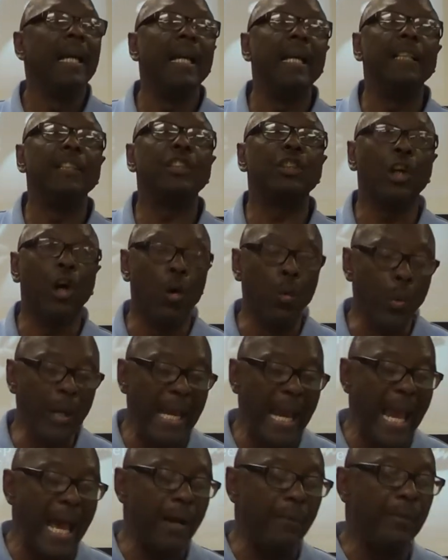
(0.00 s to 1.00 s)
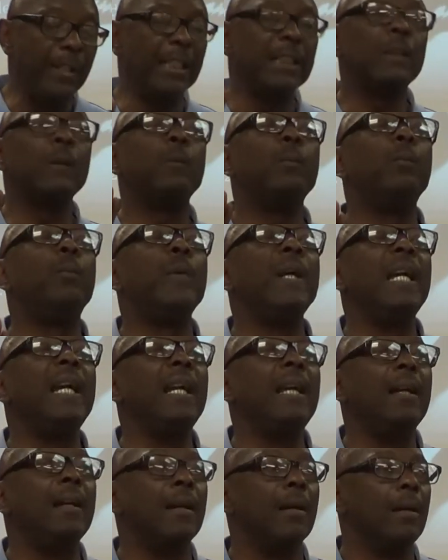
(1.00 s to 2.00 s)
And so we have this
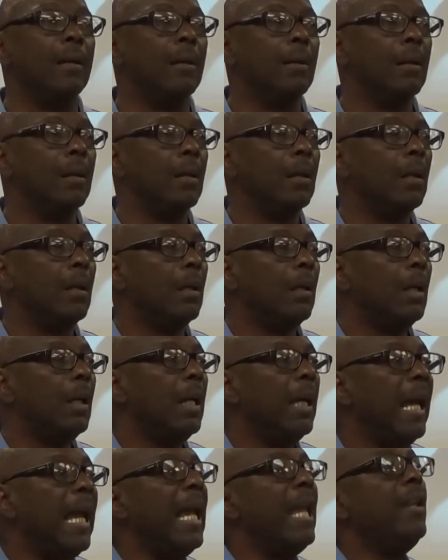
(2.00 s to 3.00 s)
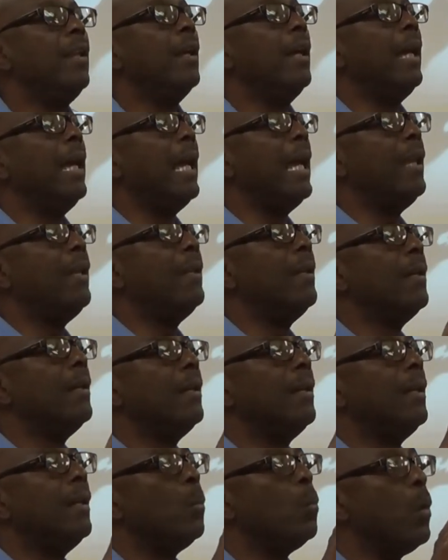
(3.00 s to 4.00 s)
fear,
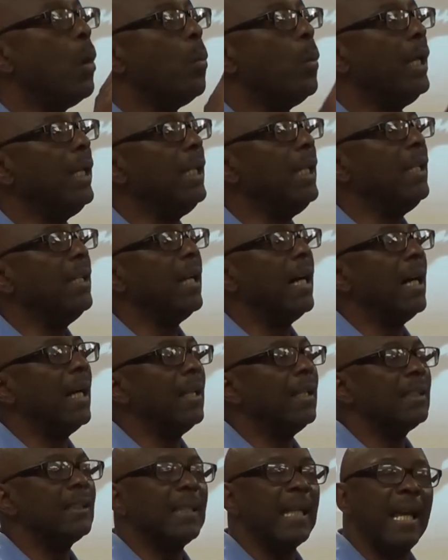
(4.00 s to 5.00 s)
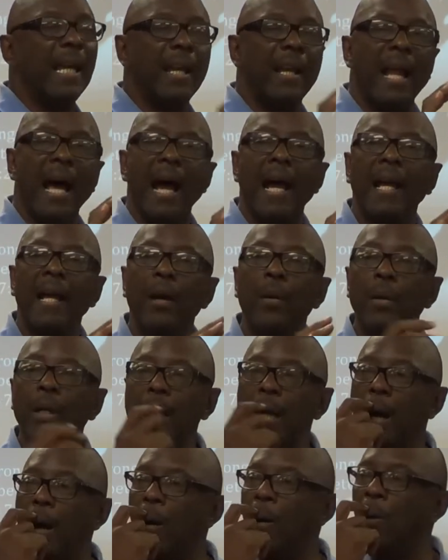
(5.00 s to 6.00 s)
and what we need to understand, and I
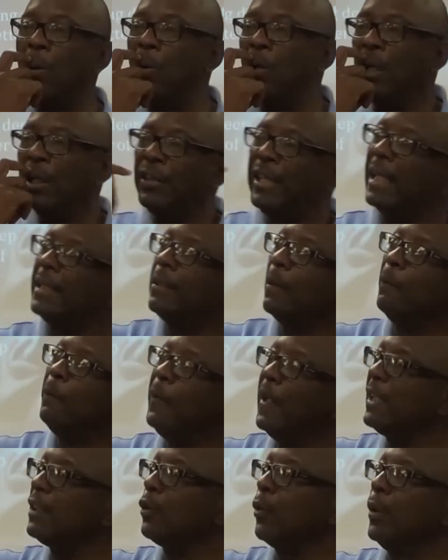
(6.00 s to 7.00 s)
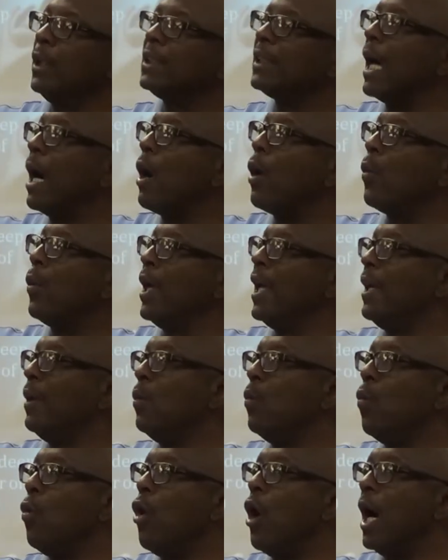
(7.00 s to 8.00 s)
hurry on, that the victory is already
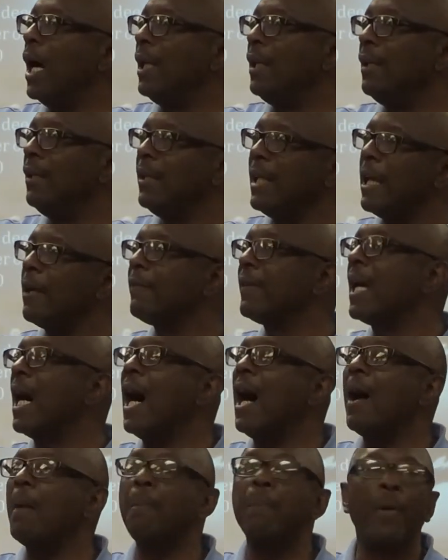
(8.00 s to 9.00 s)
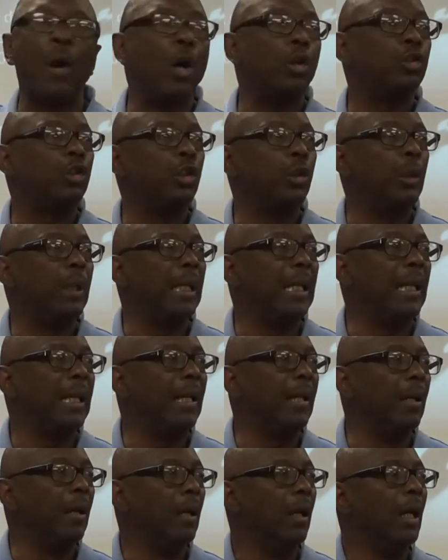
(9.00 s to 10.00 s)
won. That if God brought you
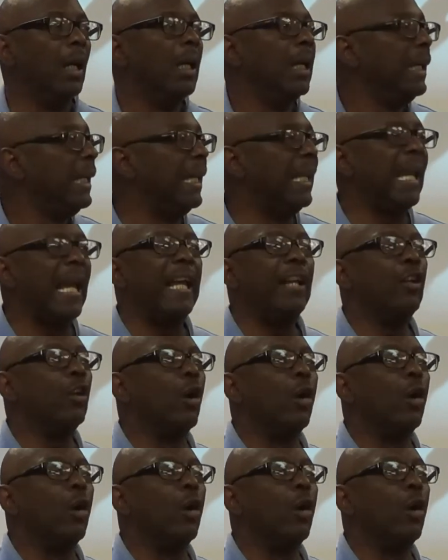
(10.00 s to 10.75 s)
here, it ain't